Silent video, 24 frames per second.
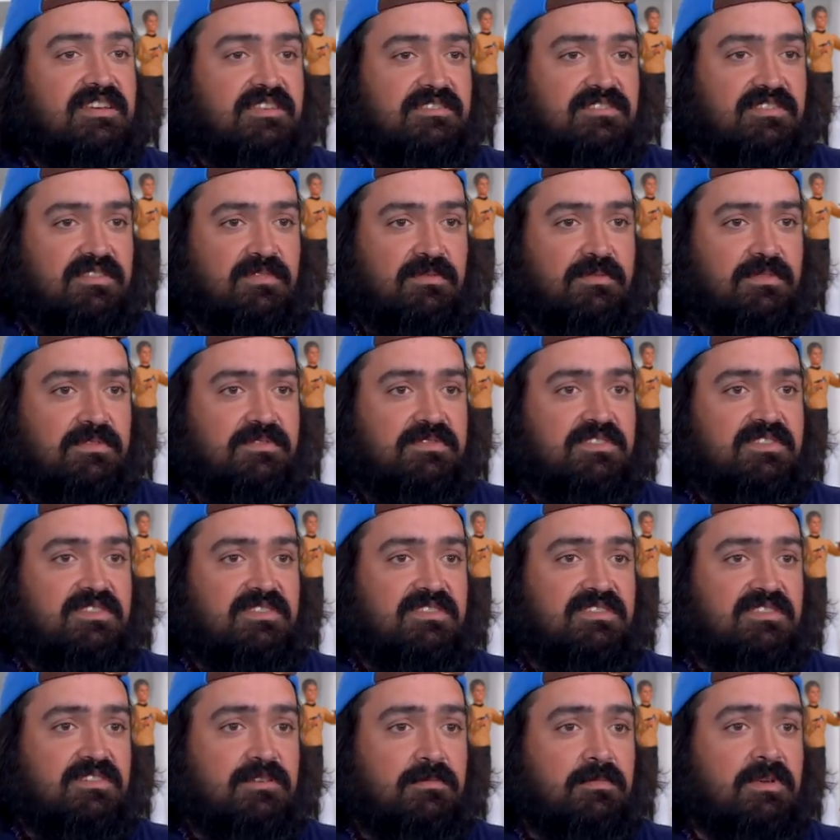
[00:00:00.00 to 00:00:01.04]
denser root
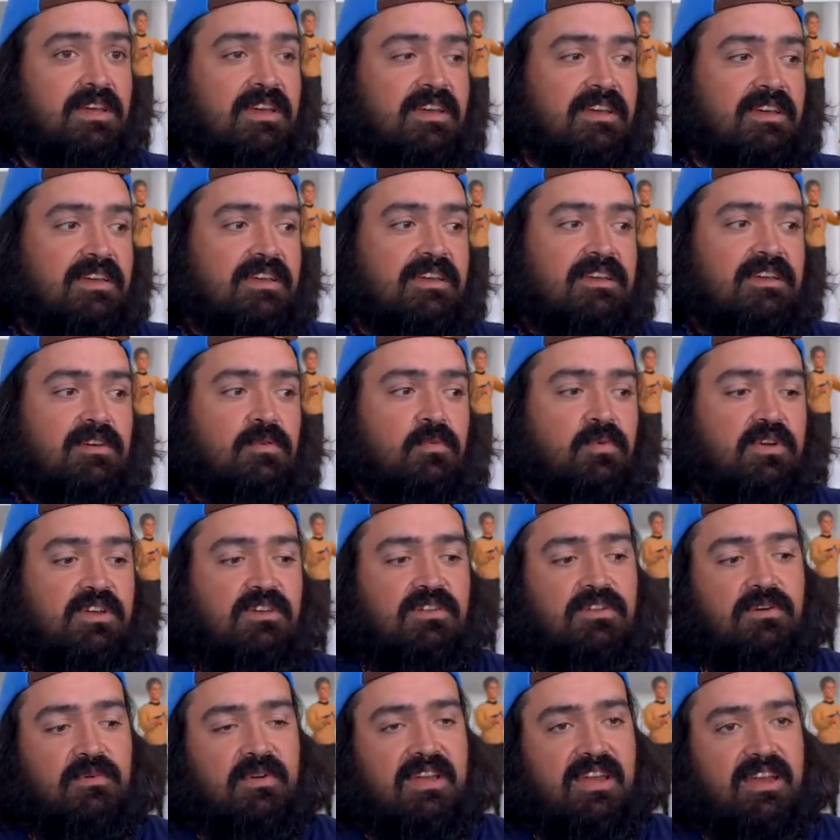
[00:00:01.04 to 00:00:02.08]
system where
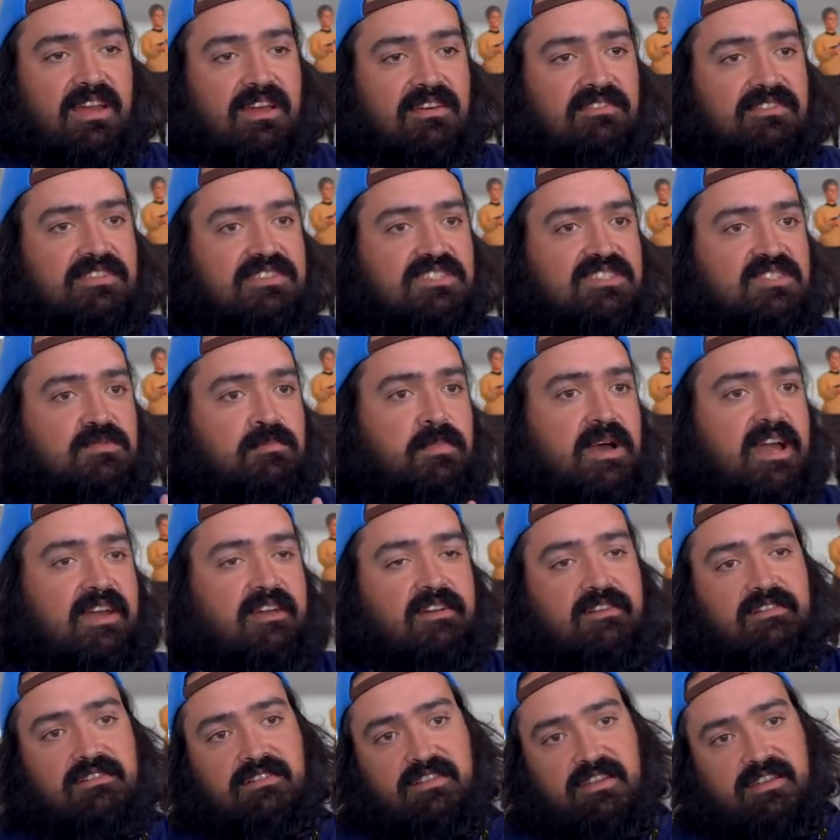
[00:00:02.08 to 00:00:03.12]
you don't have the
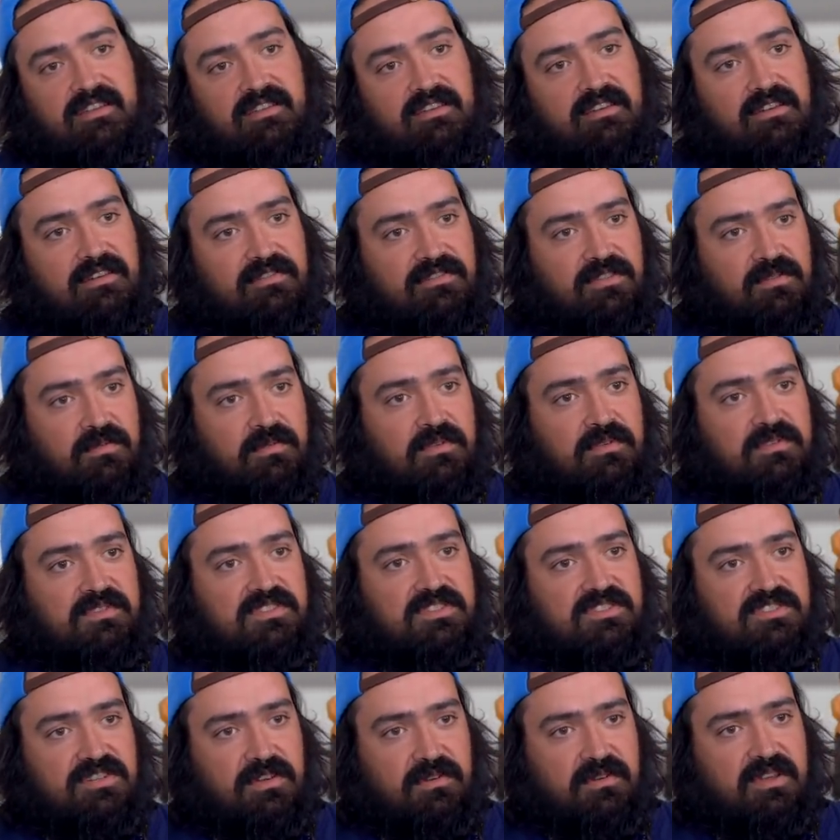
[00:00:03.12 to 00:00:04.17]
spiraling of the
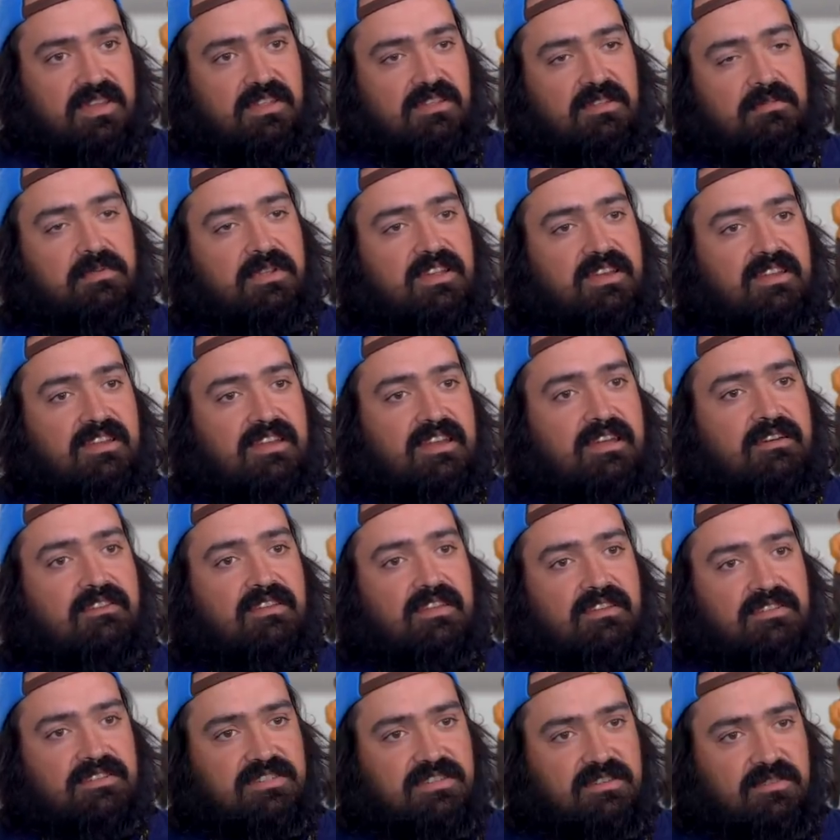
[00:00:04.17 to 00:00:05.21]
roots choking the plant
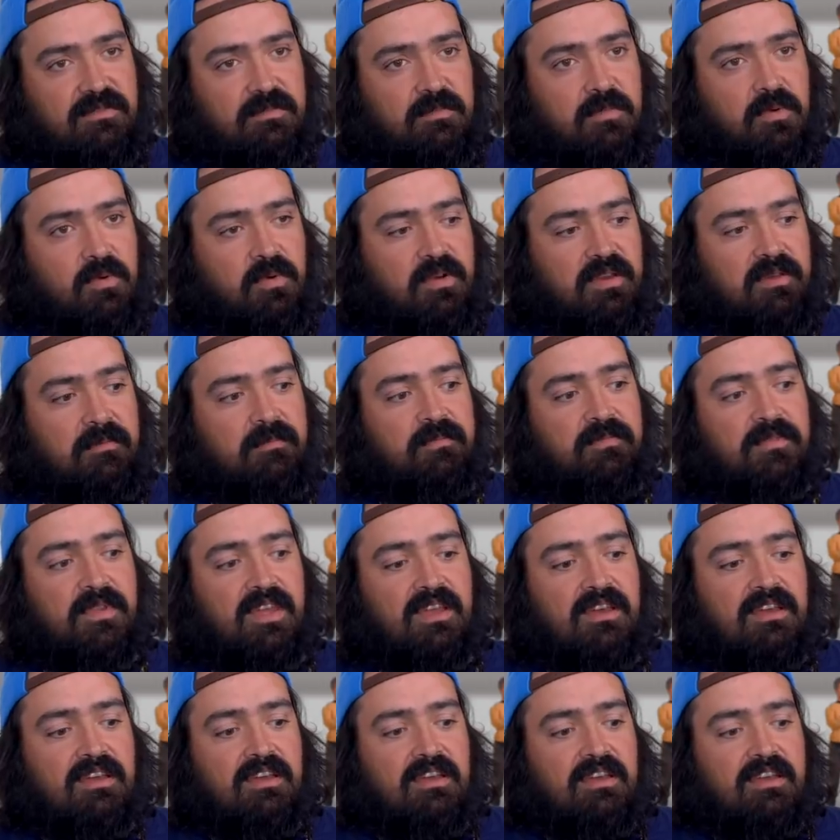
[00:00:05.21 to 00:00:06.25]
out at a certain point.
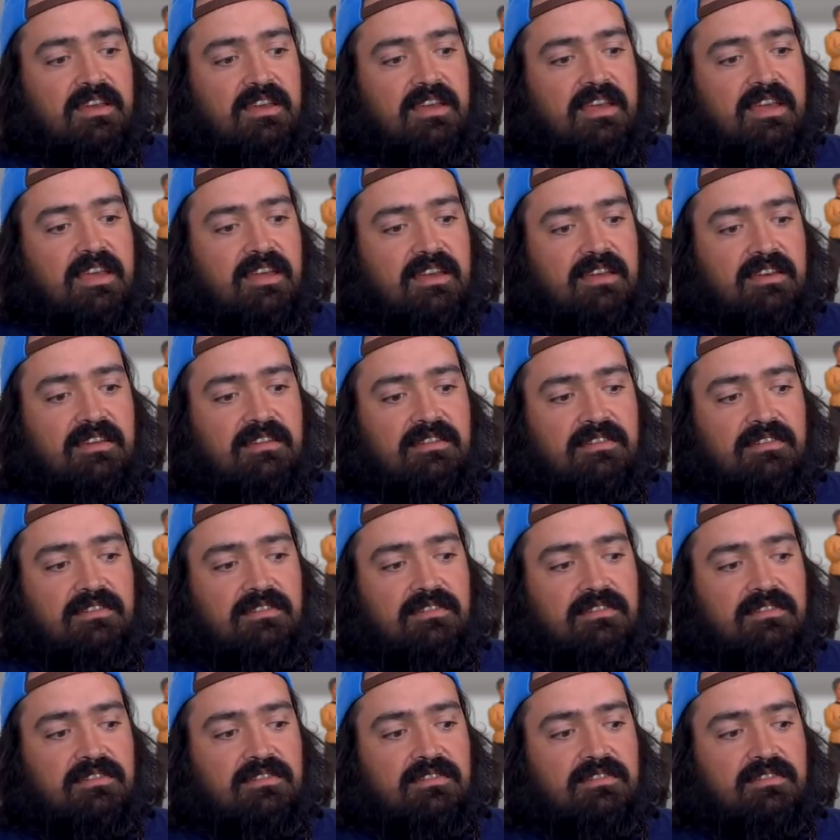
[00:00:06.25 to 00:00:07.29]

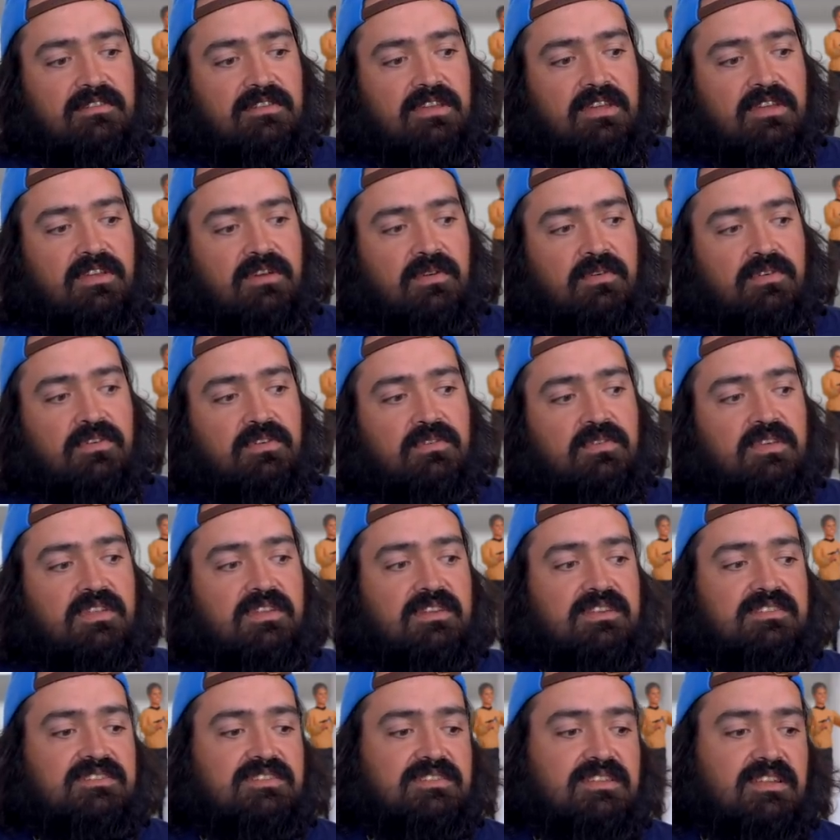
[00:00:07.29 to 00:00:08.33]
And you know, you
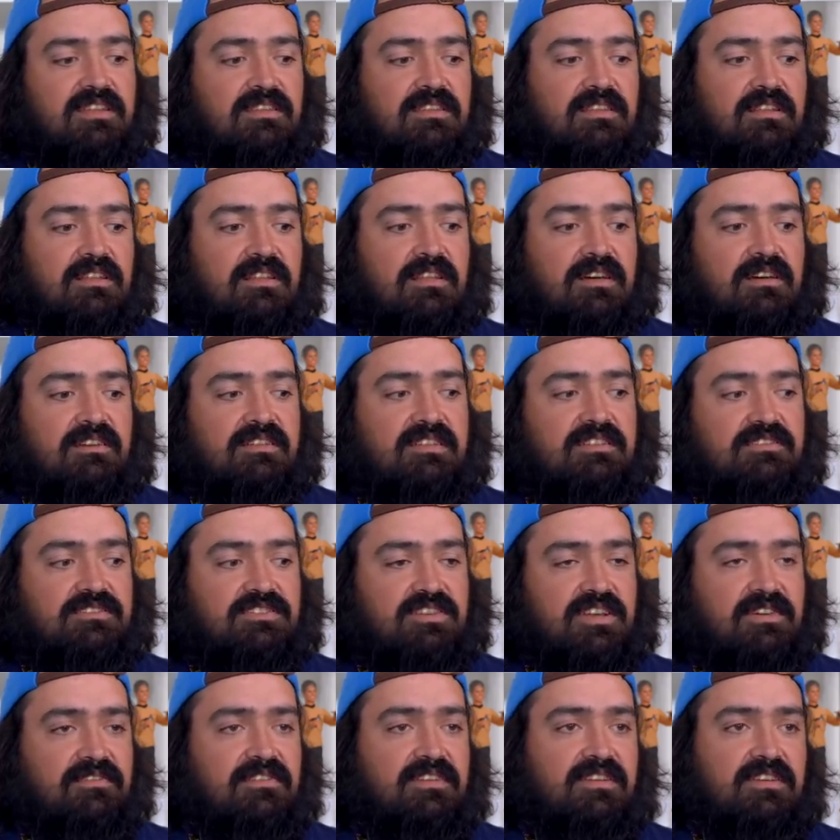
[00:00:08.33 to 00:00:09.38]
can extend the
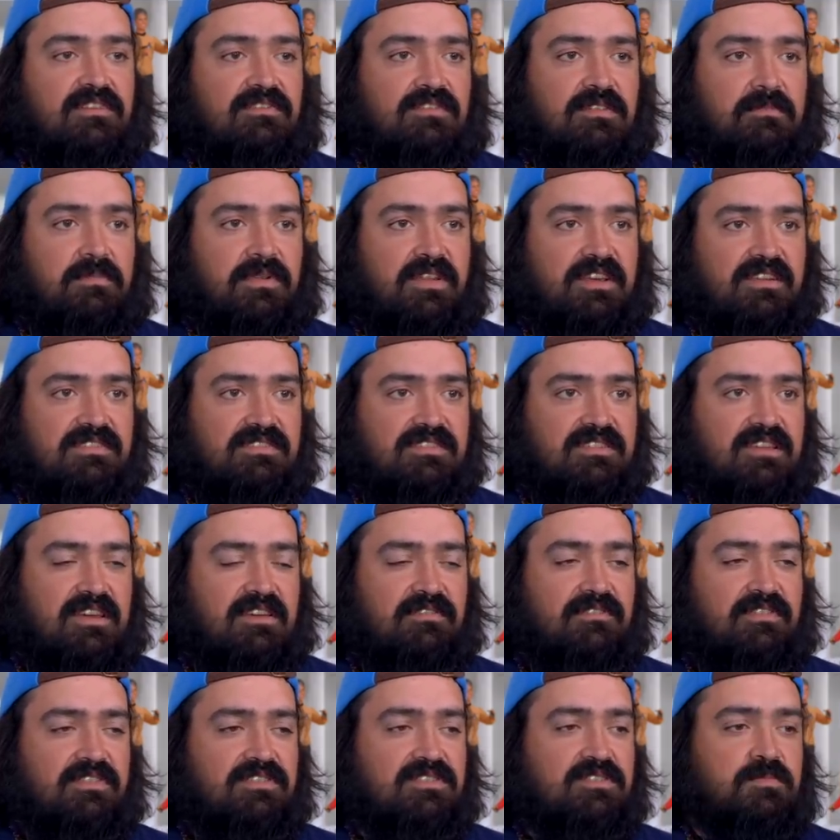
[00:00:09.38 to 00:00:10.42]
longevity of the plant's
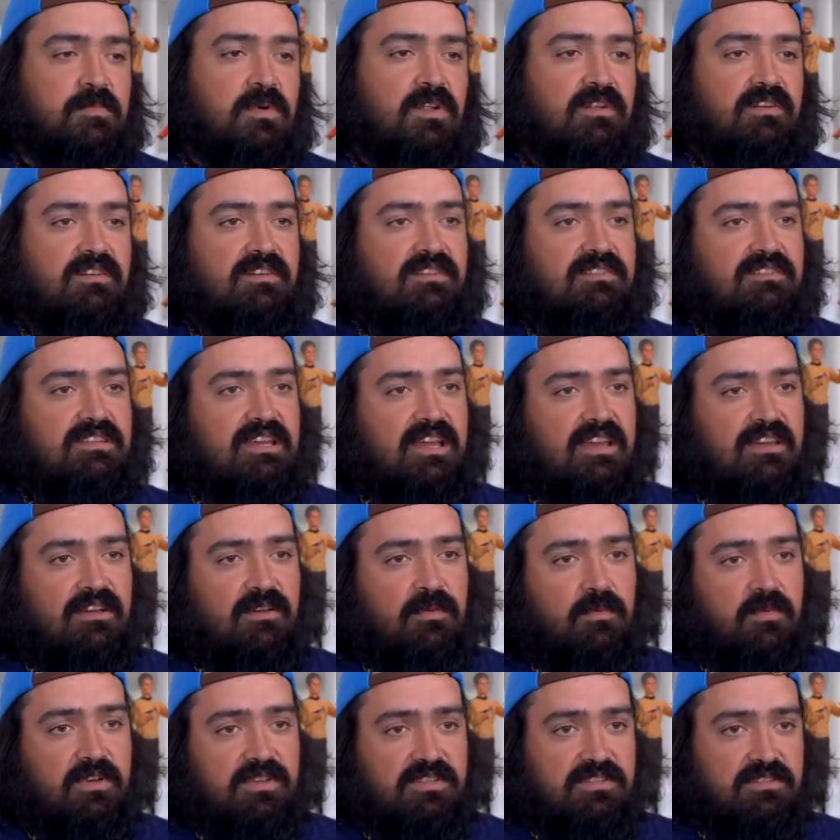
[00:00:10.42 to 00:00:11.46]
life in a smaller
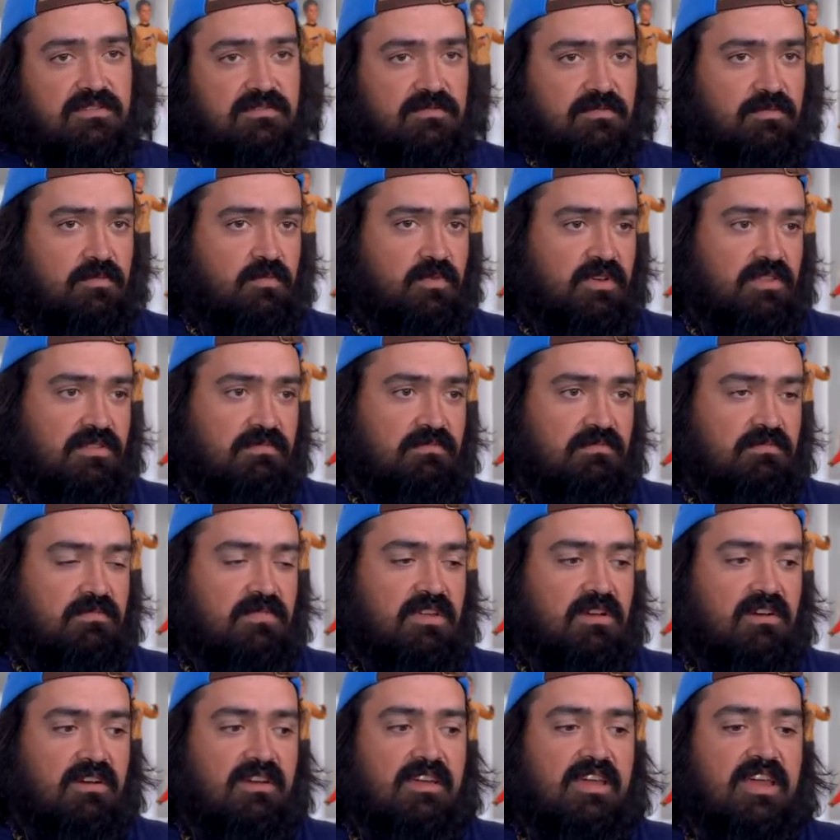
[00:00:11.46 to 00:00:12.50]
container, which with
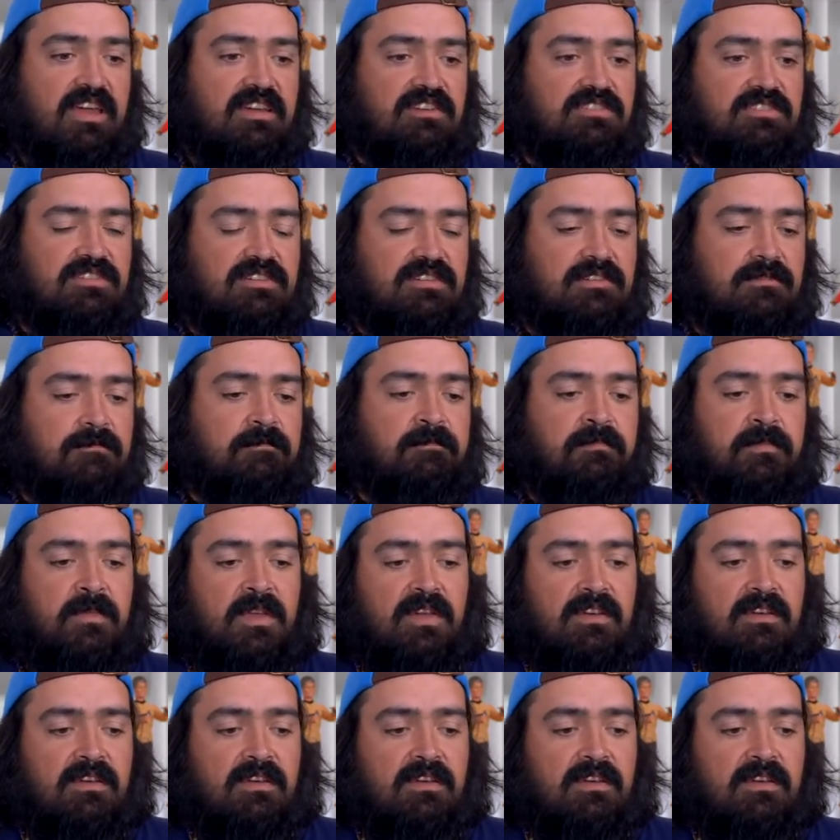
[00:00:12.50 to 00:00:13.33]
irrigation,